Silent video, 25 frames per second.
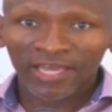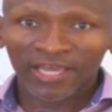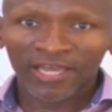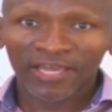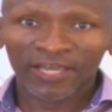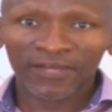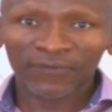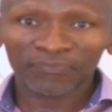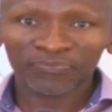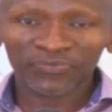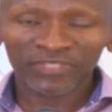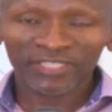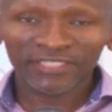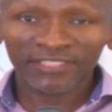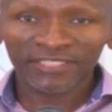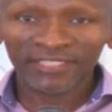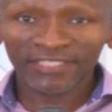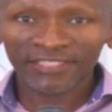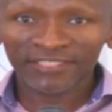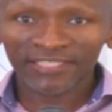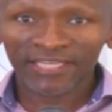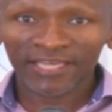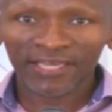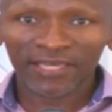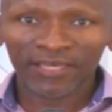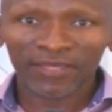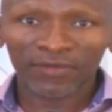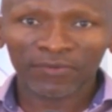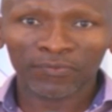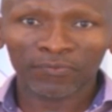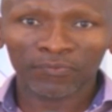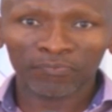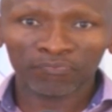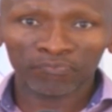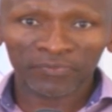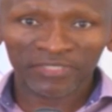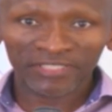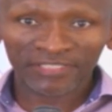It is a
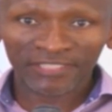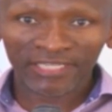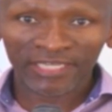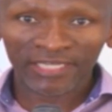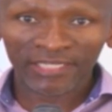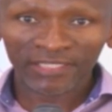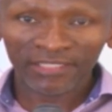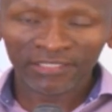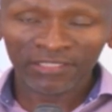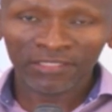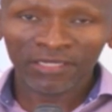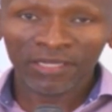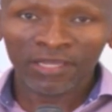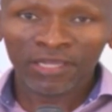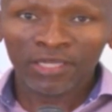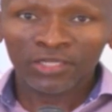meeting